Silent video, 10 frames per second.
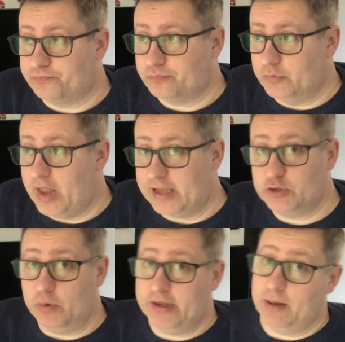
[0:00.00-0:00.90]
next
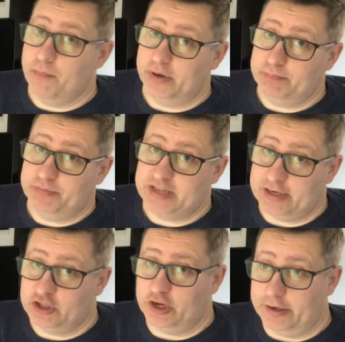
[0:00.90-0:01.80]
week, and
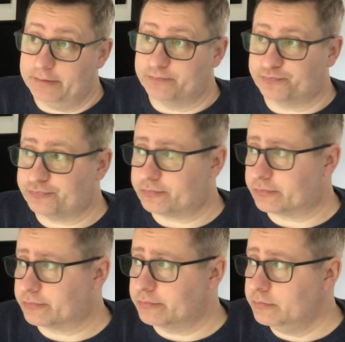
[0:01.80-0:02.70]
potentially
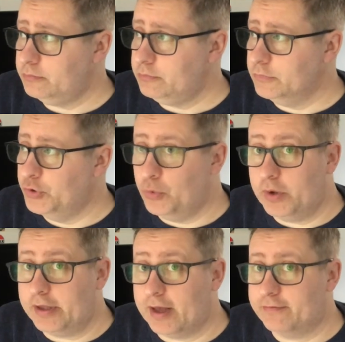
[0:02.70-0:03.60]
the
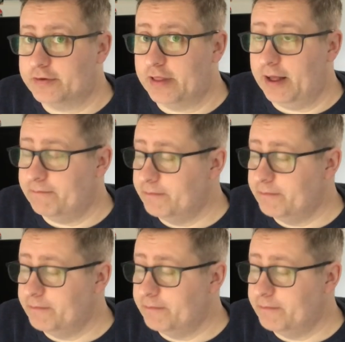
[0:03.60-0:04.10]
week after that.